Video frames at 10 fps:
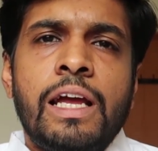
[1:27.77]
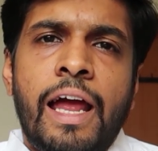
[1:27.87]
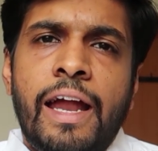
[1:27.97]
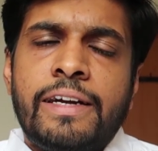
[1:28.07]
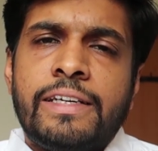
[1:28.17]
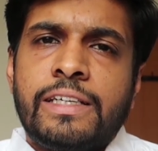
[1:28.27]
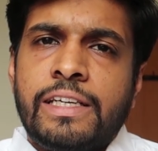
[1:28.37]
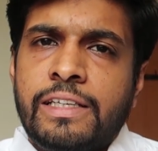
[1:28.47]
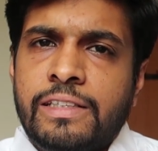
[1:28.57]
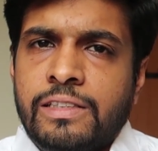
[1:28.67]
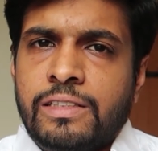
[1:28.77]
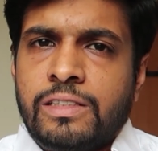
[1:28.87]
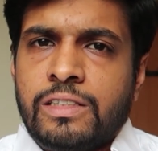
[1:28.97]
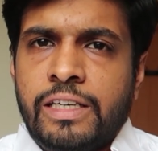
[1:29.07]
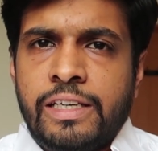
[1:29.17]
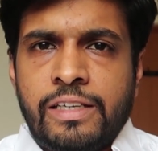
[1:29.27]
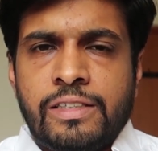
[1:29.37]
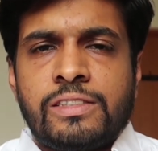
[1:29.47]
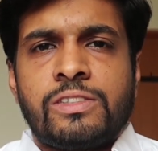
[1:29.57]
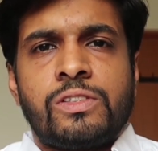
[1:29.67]
And in
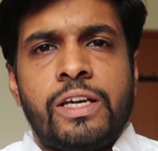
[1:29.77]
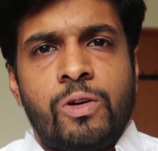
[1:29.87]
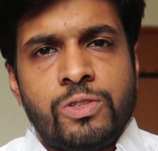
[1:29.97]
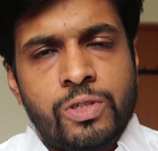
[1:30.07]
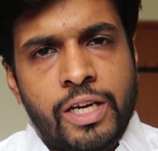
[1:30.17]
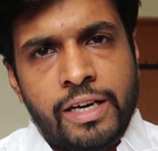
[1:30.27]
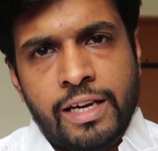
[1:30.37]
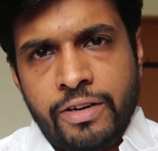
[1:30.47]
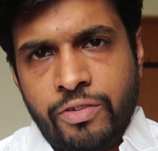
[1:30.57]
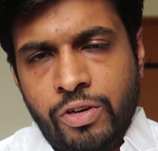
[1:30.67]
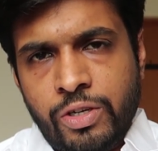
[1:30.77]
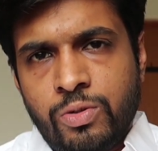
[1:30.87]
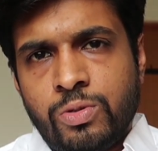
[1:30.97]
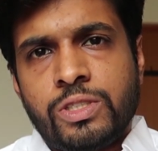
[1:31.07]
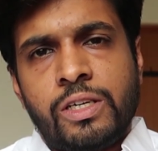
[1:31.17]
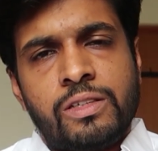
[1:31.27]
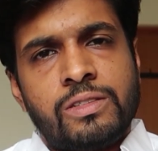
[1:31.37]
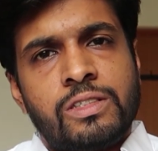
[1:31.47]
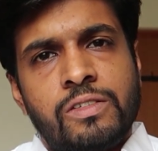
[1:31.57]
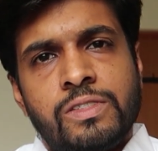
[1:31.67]
containers they also carry electronic goods and
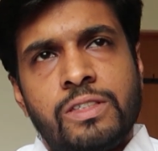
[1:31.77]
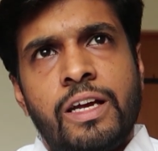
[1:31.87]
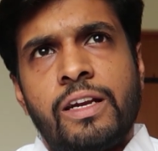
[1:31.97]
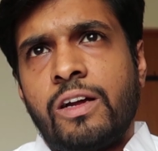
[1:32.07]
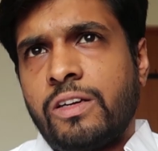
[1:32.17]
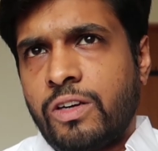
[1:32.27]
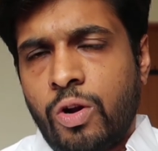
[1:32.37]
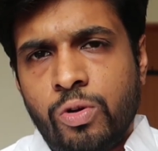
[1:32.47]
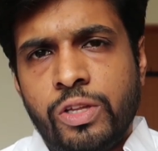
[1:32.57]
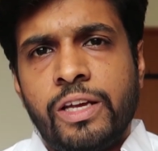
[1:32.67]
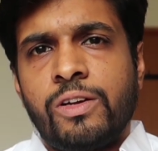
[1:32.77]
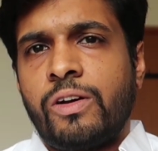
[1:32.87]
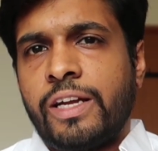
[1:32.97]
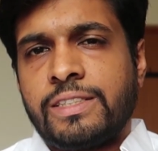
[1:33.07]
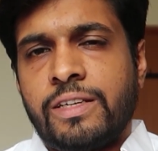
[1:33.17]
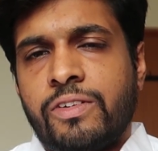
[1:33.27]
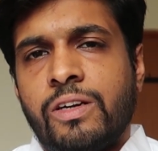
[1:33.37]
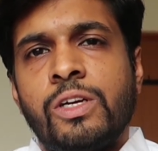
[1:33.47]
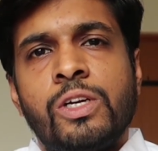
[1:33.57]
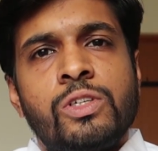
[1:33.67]
other service and clothing or
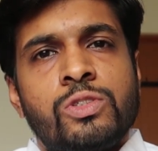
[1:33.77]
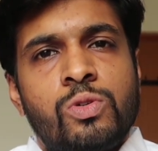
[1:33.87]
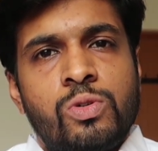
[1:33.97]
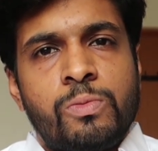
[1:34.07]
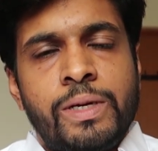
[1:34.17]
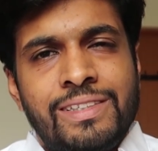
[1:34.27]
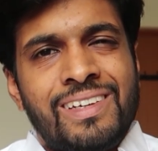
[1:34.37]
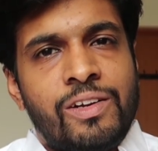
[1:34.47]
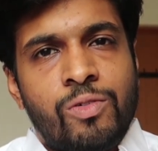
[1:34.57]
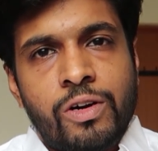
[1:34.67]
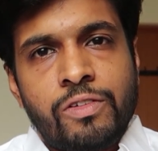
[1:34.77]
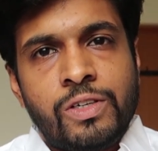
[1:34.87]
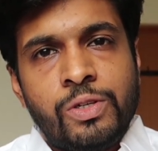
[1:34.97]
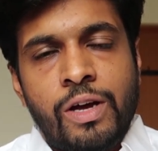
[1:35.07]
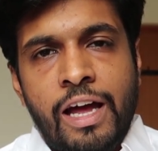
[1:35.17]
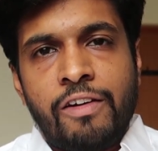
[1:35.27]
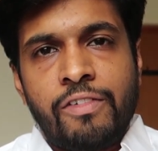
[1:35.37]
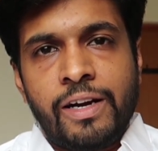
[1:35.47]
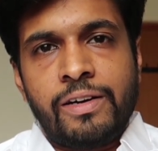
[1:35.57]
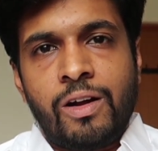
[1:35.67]
etc. So basically whatever you
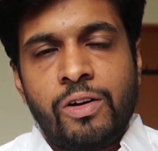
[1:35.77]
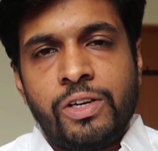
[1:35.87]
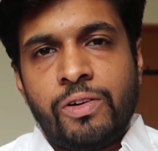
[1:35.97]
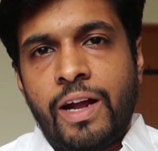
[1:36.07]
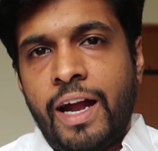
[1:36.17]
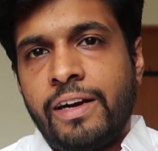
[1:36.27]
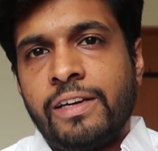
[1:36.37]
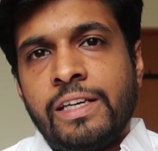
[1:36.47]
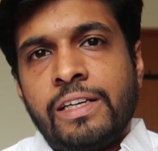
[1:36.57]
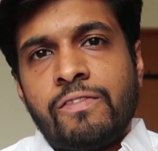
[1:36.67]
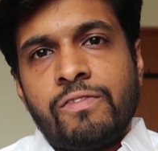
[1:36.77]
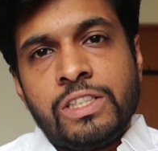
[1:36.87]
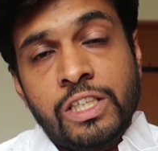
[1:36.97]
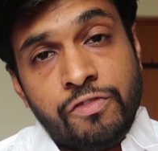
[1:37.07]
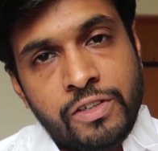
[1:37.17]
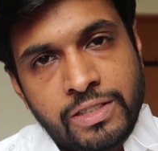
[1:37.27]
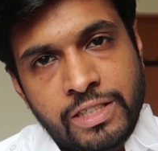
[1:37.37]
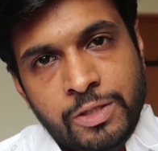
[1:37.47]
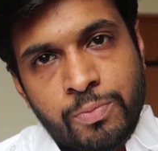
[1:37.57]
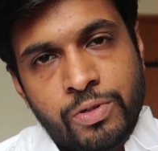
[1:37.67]
have right now in your hand, if it is
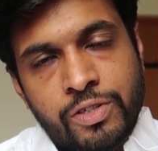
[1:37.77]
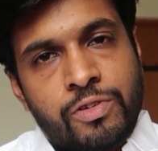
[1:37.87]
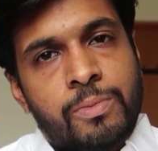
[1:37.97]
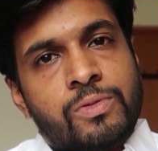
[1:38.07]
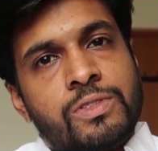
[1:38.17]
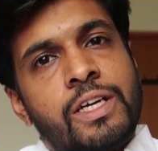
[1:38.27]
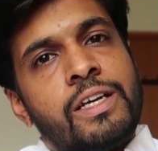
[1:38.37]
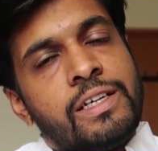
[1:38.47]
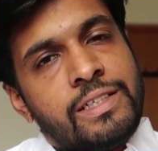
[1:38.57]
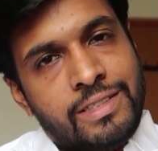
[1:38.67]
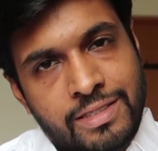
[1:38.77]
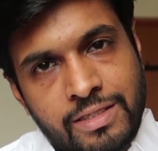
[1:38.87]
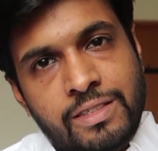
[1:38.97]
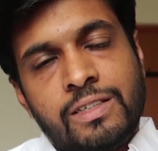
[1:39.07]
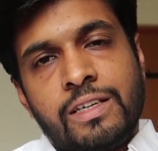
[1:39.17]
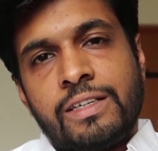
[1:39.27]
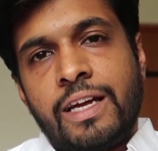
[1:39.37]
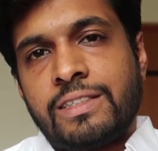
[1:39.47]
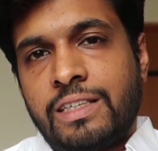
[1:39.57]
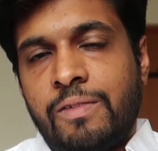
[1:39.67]
exported from outside, it
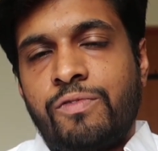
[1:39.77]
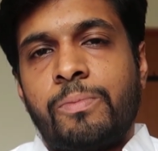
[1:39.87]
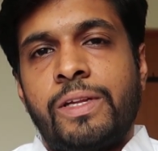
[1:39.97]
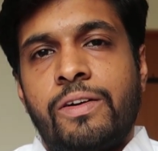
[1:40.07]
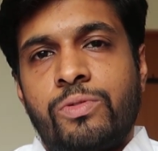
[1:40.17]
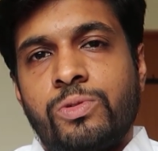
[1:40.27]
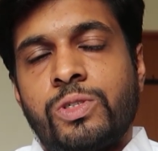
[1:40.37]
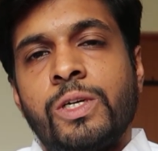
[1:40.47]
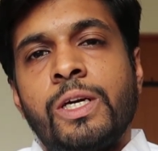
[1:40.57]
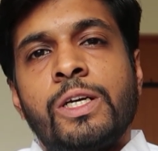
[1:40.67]
has come from that route.